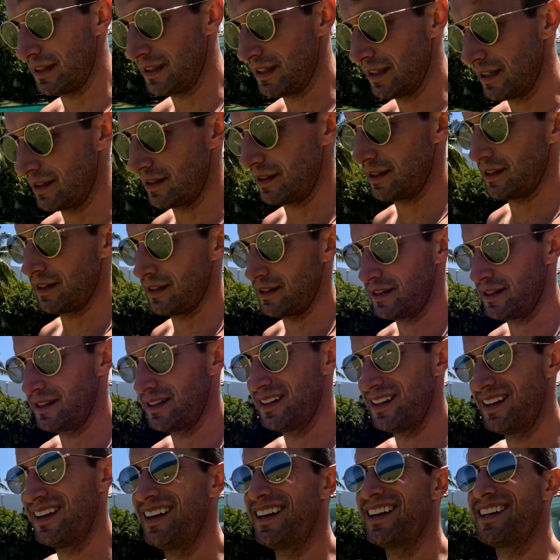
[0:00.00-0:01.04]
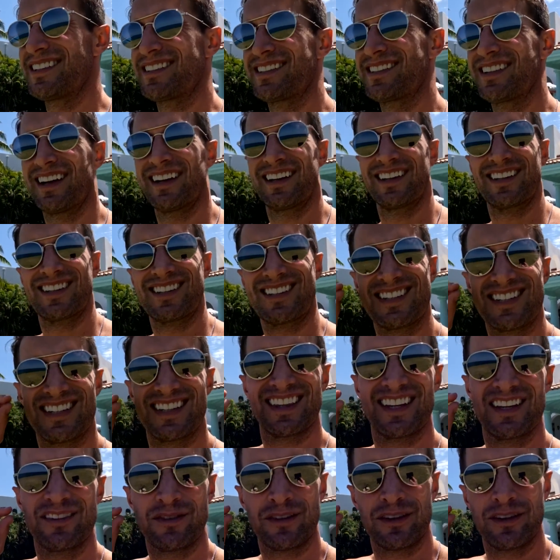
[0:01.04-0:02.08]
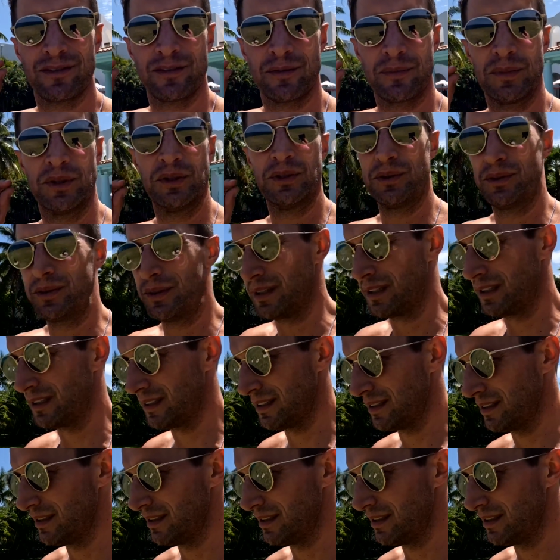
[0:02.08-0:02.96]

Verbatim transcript: to dinner, saw the sliver of a moon,